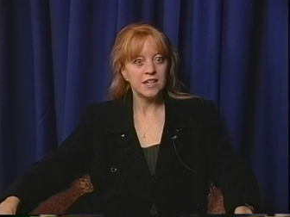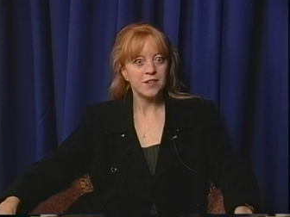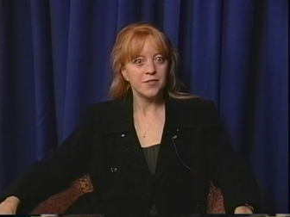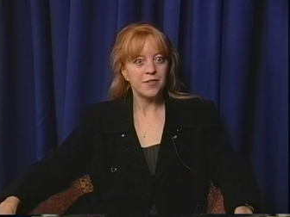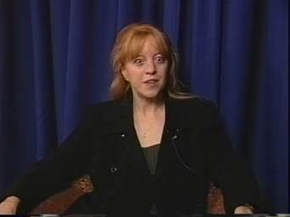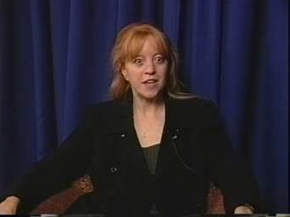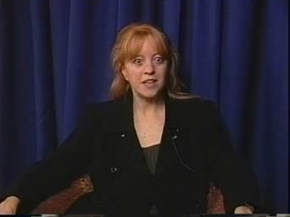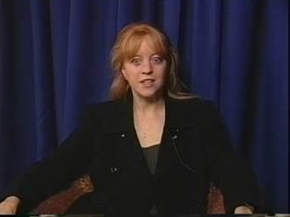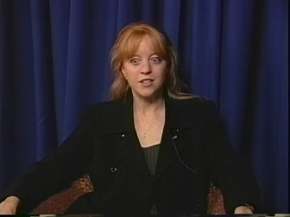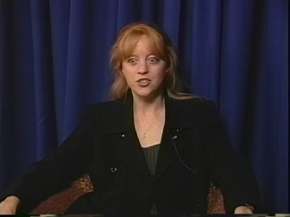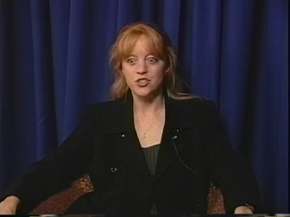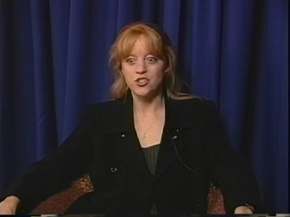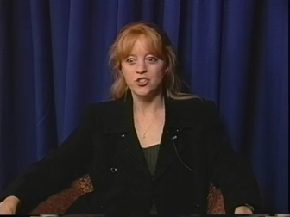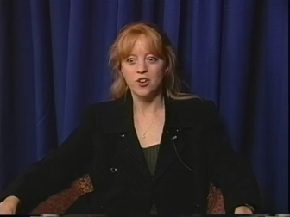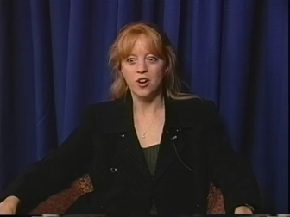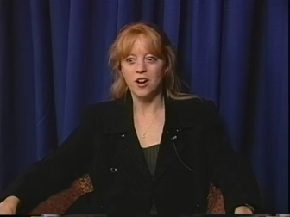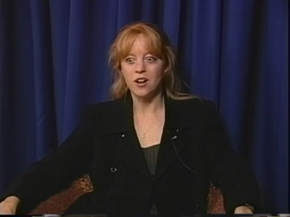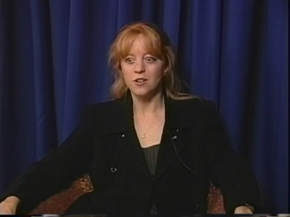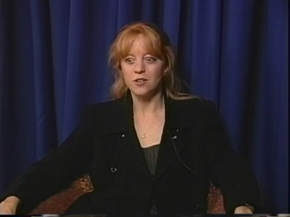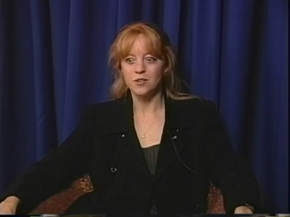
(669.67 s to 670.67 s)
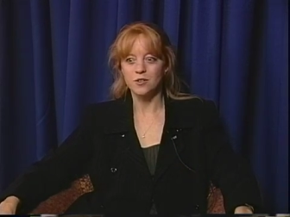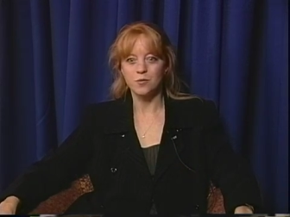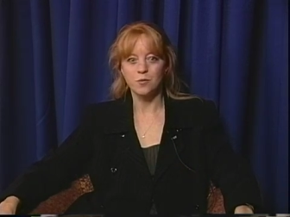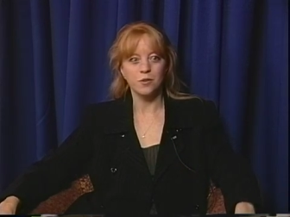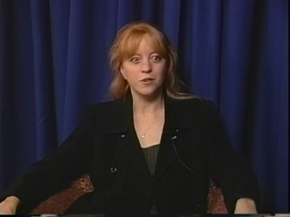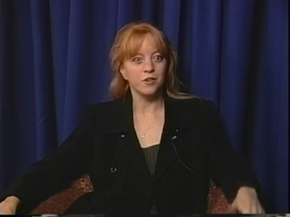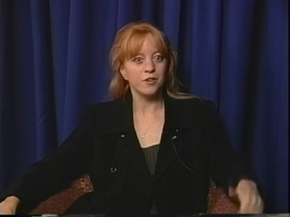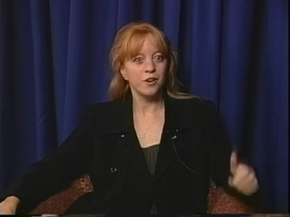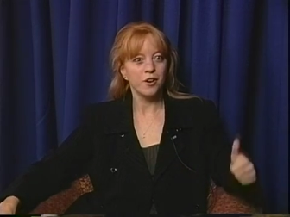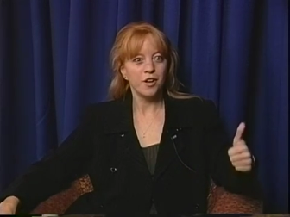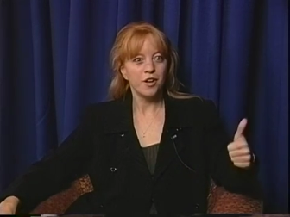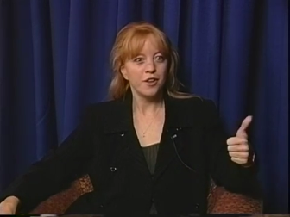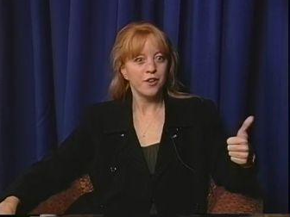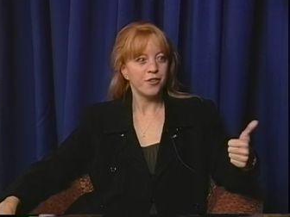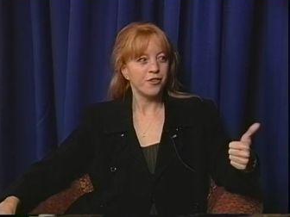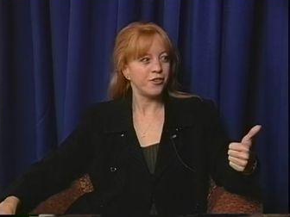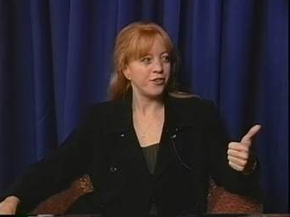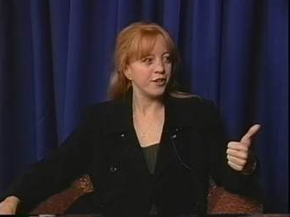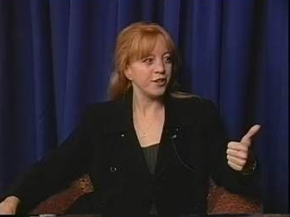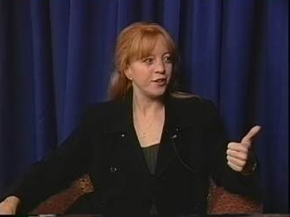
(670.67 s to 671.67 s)
that his daughters were
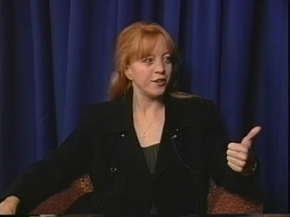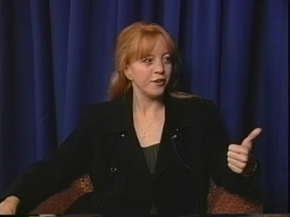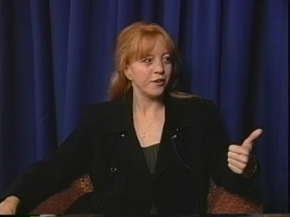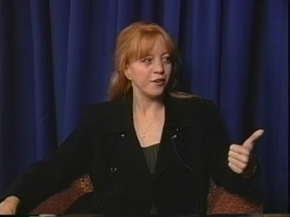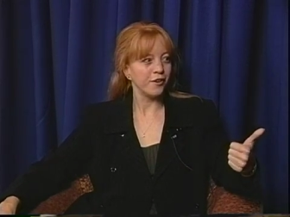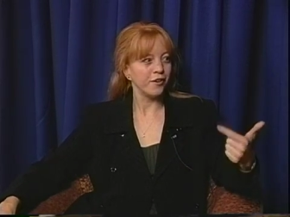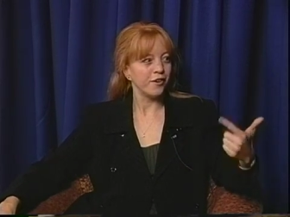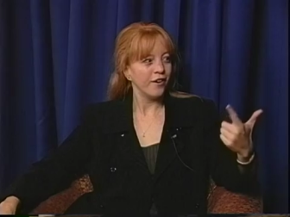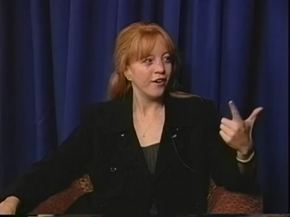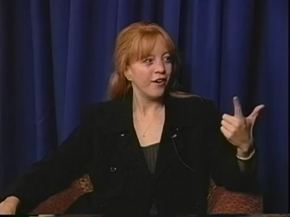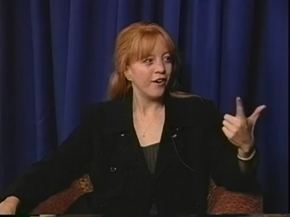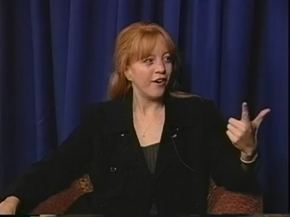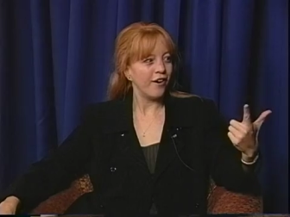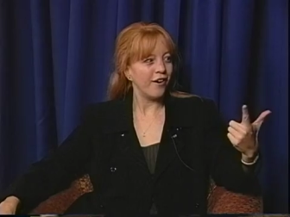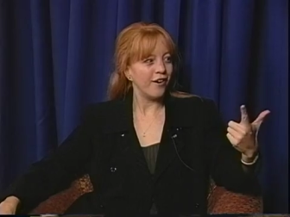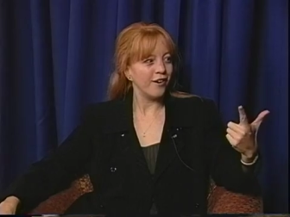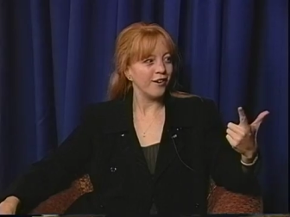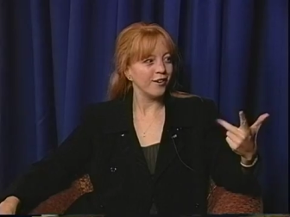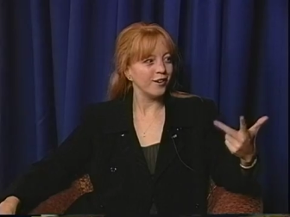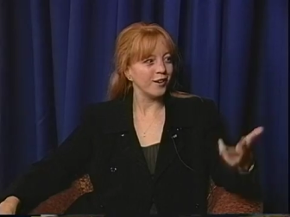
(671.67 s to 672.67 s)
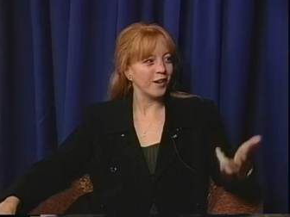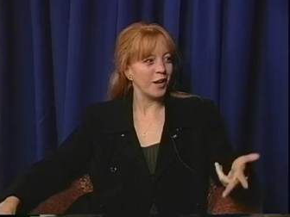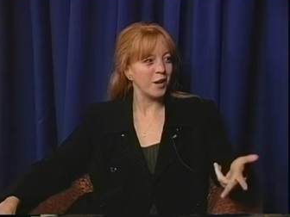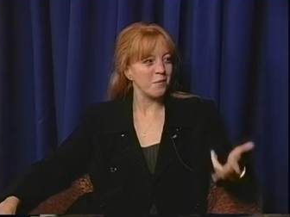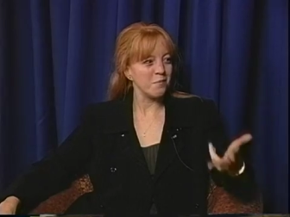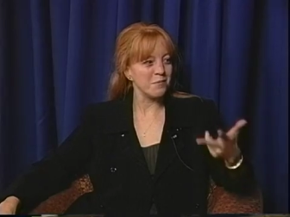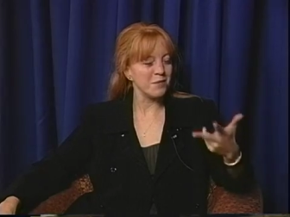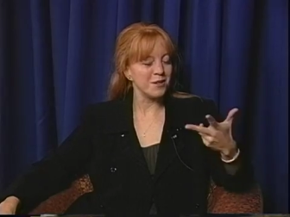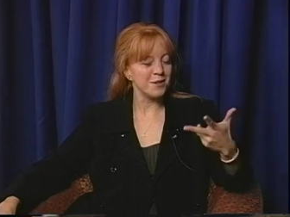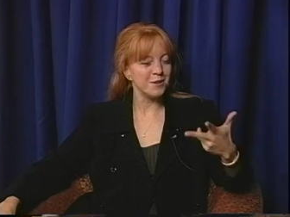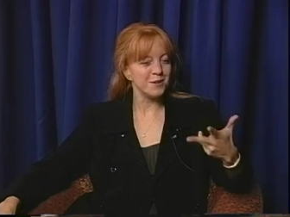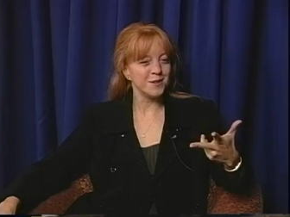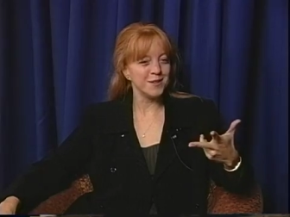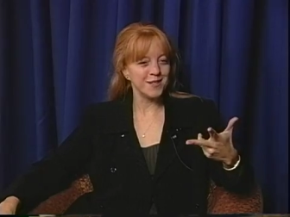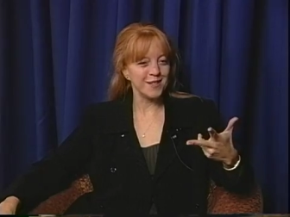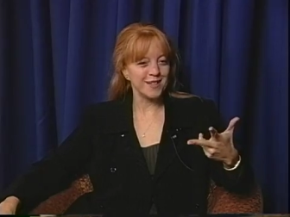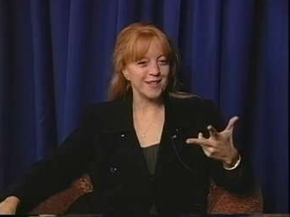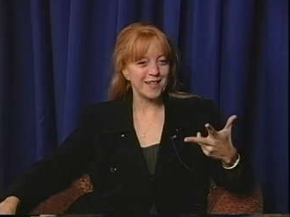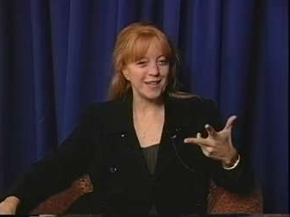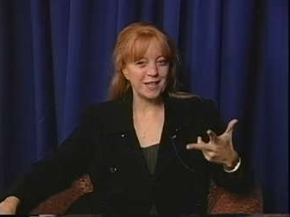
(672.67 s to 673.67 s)
theater, art, and
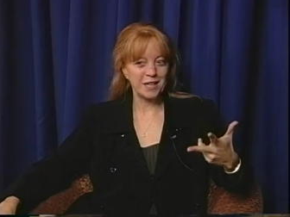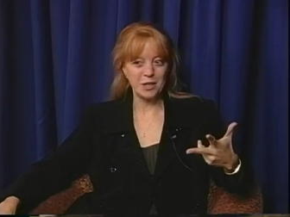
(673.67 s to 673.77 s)
music, and